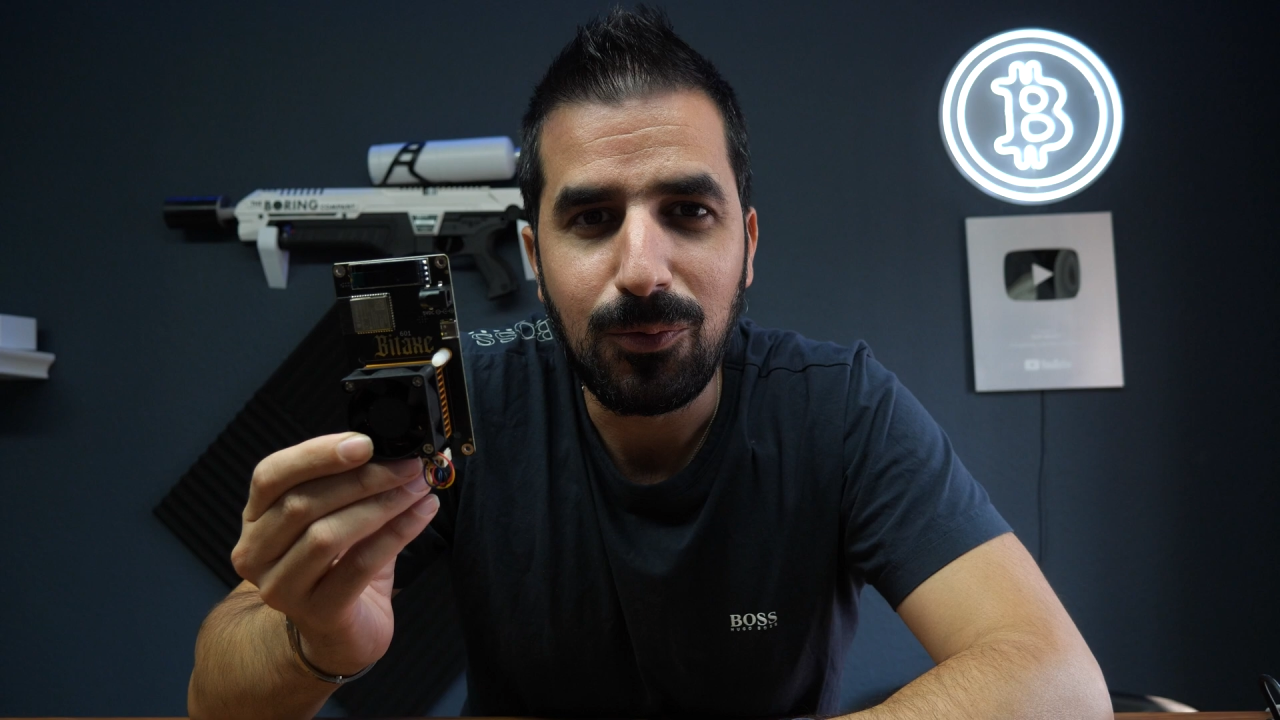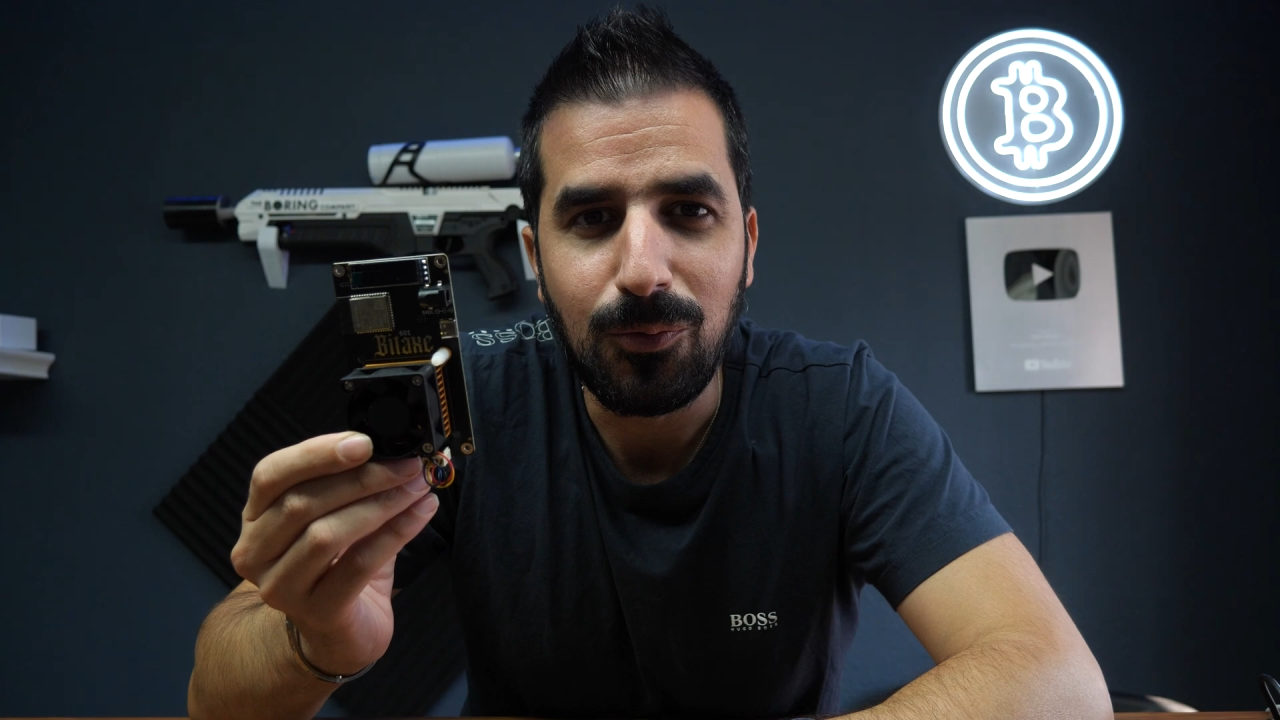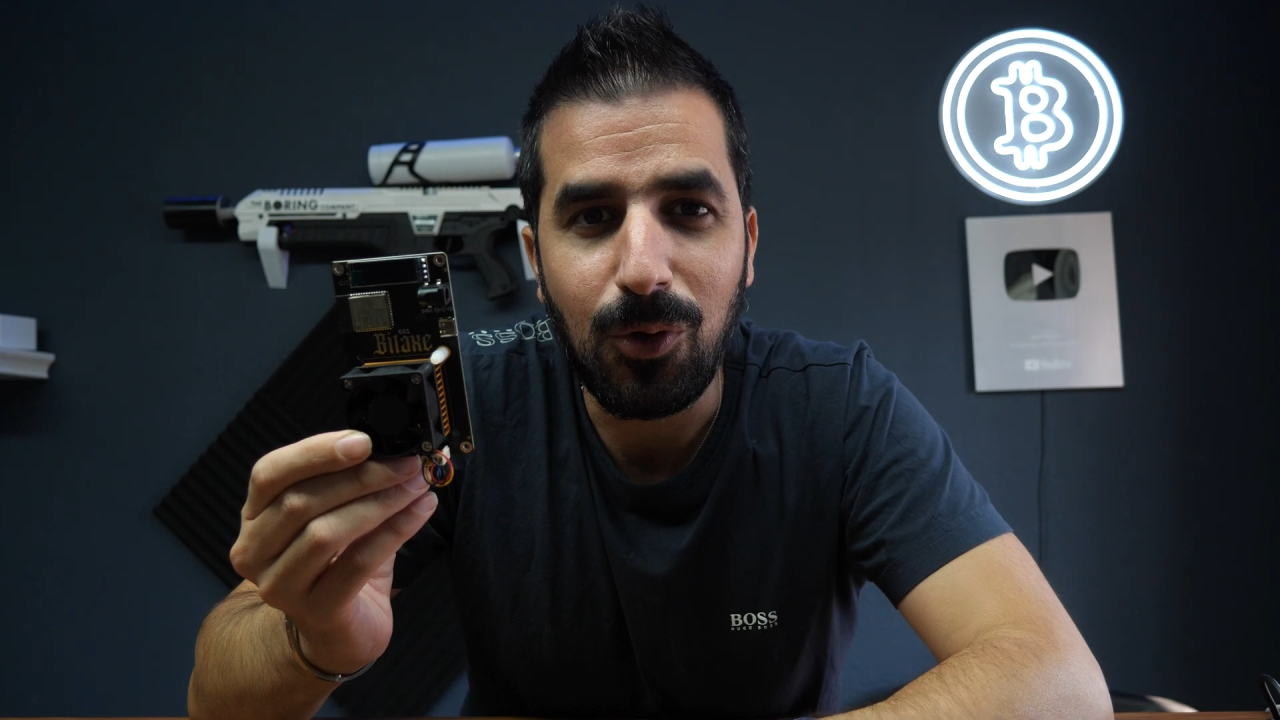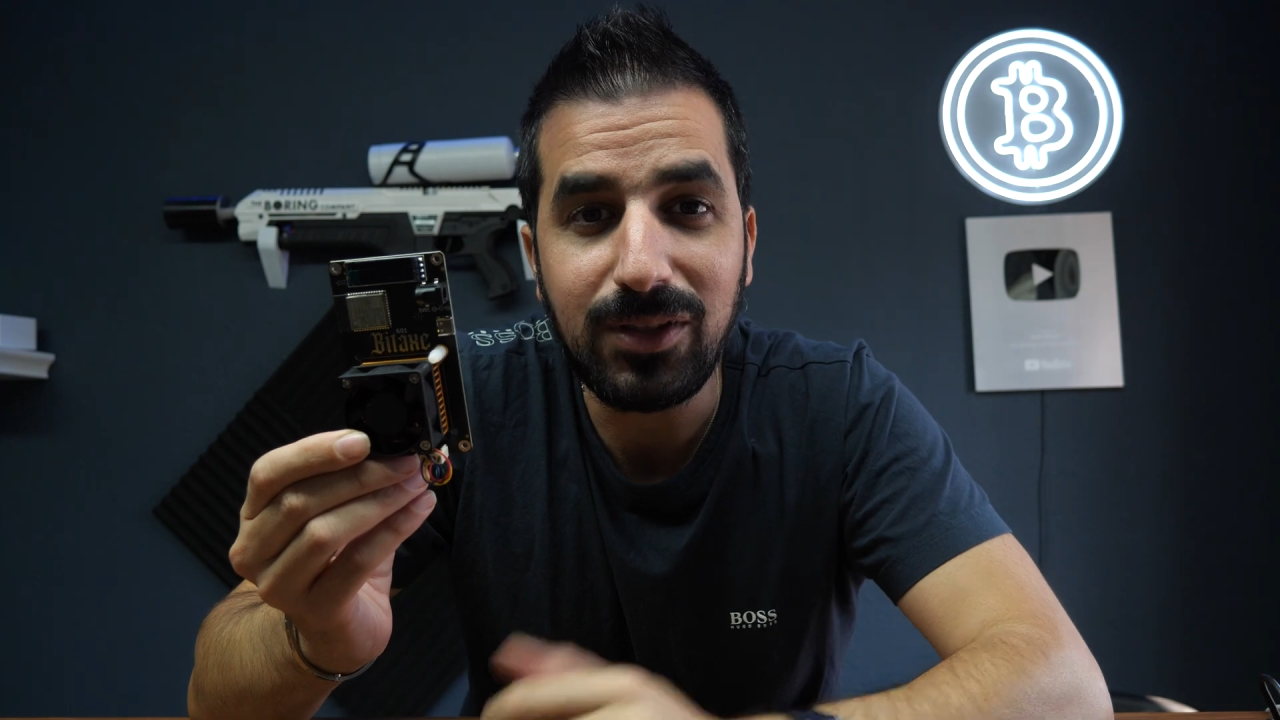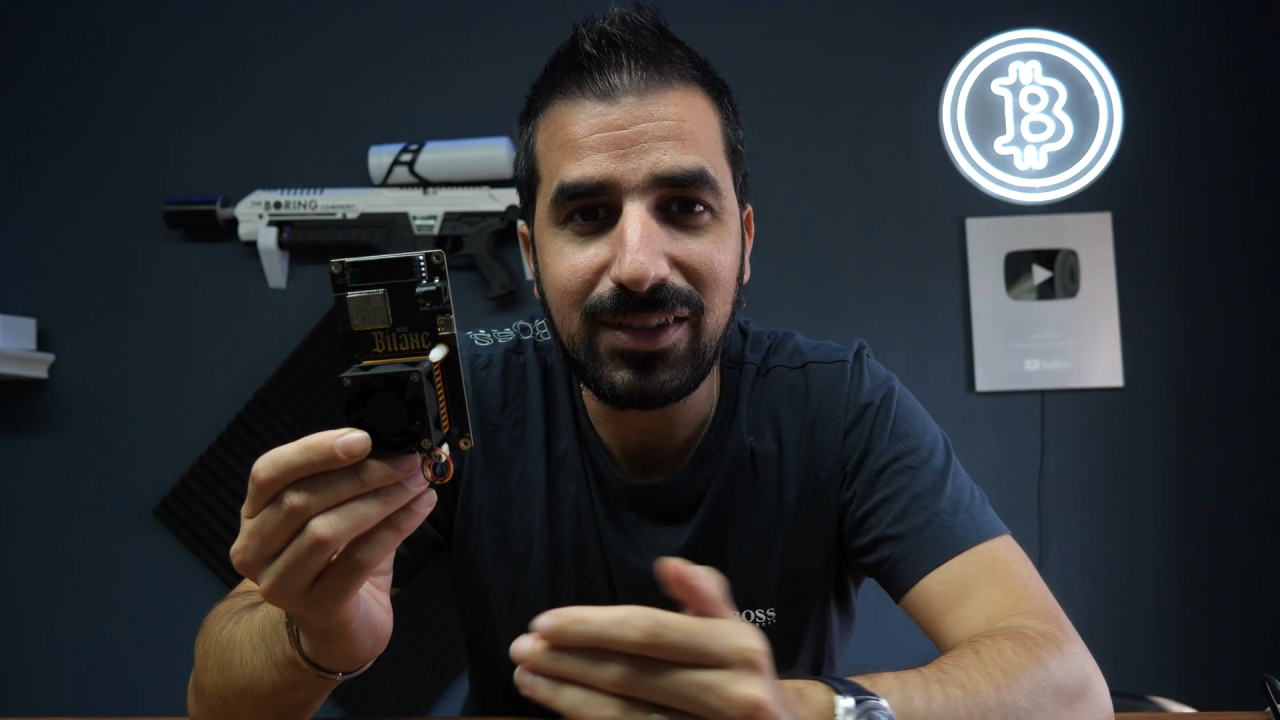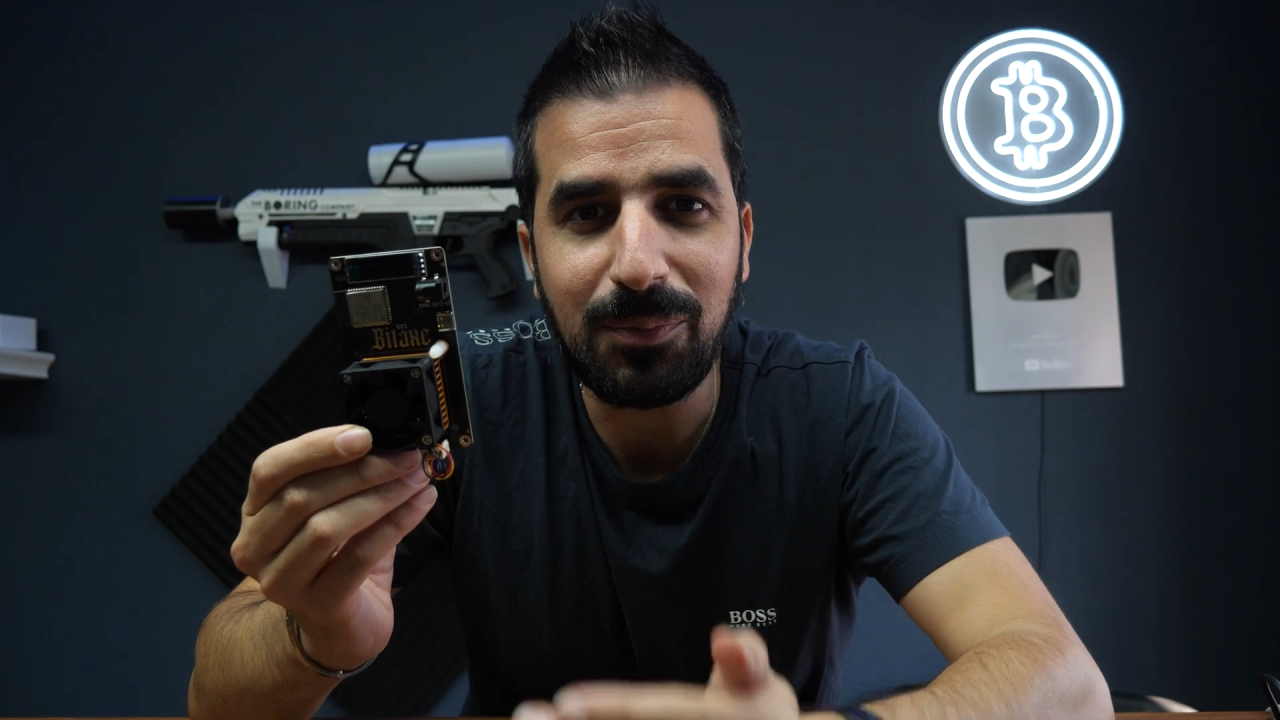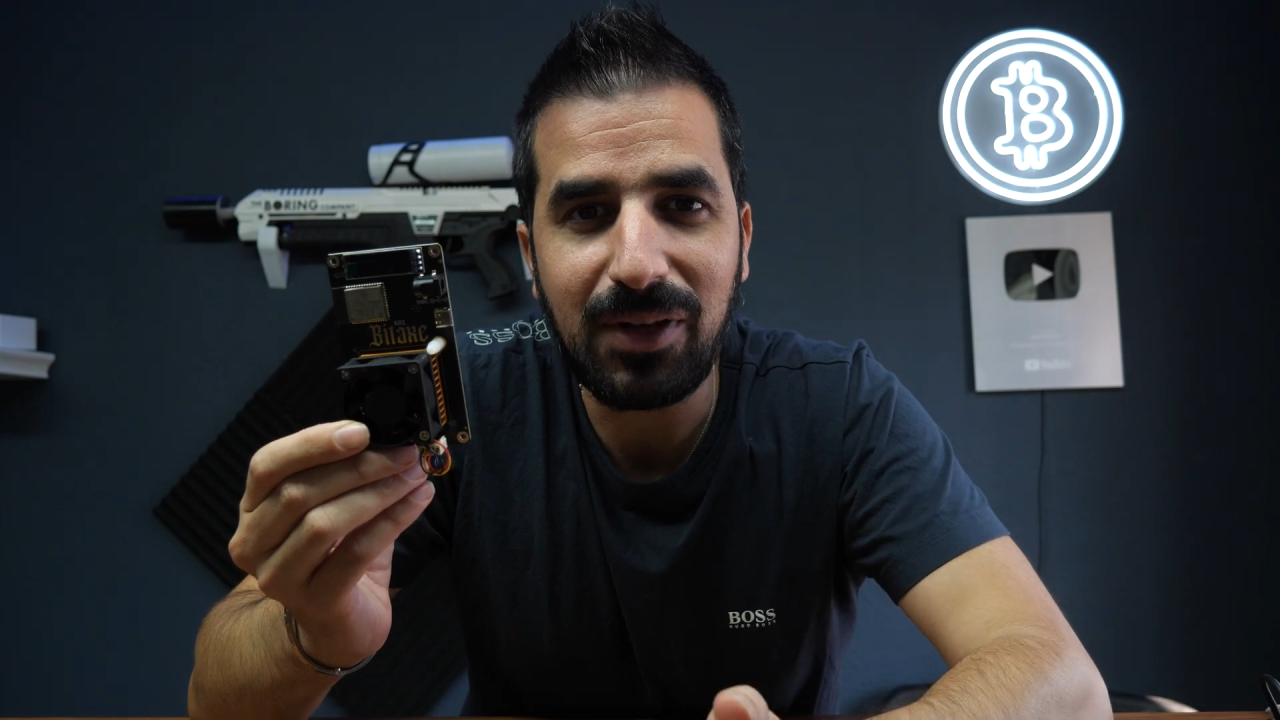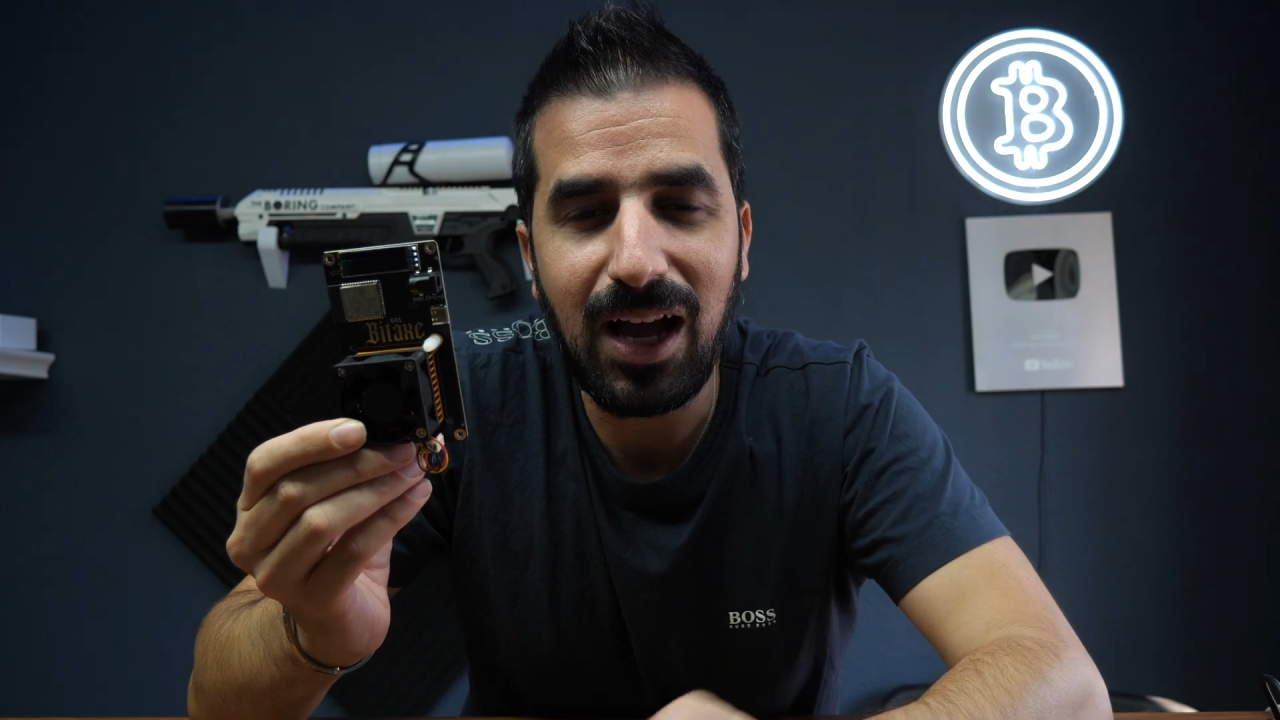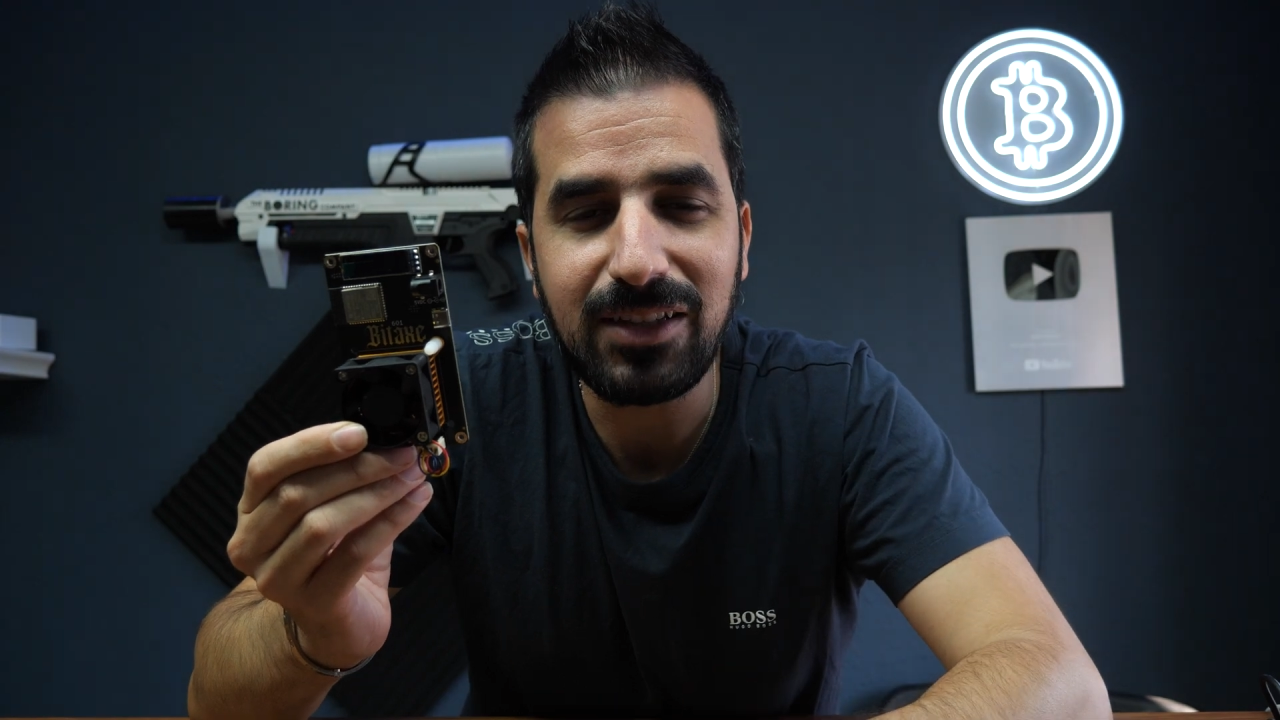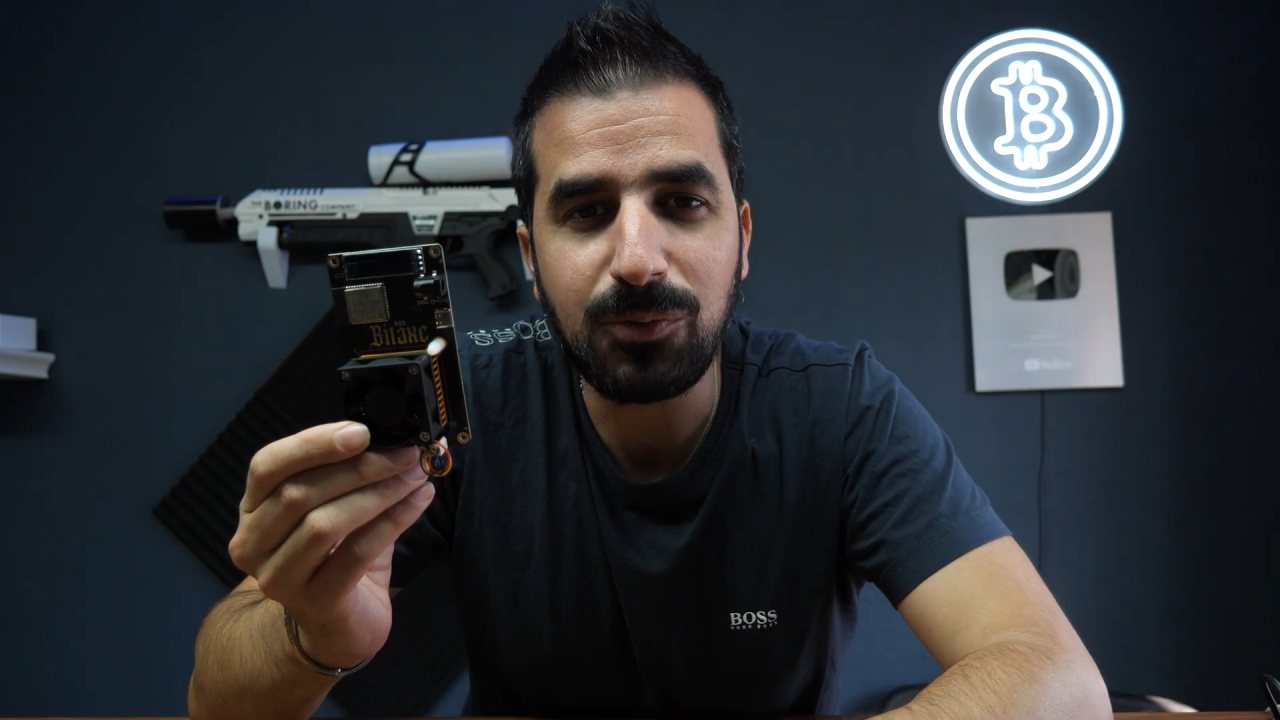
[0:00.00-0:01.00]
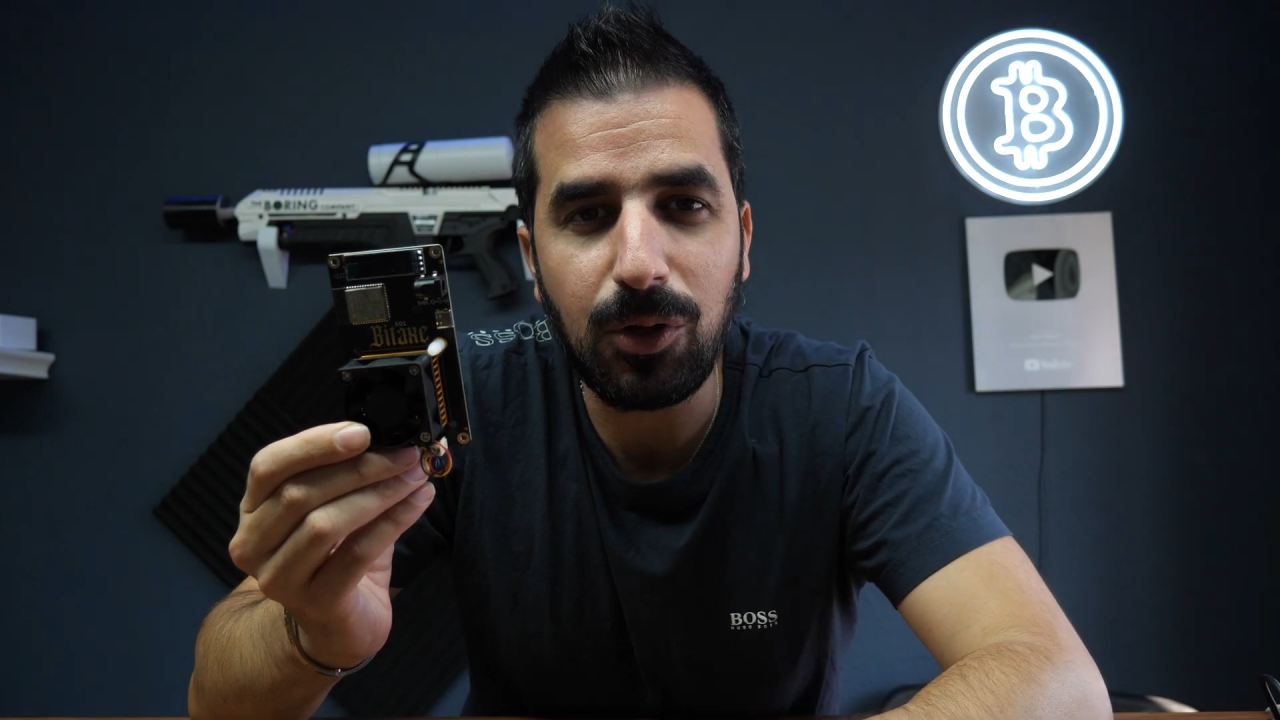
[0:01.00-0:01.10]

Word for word: What's up guys,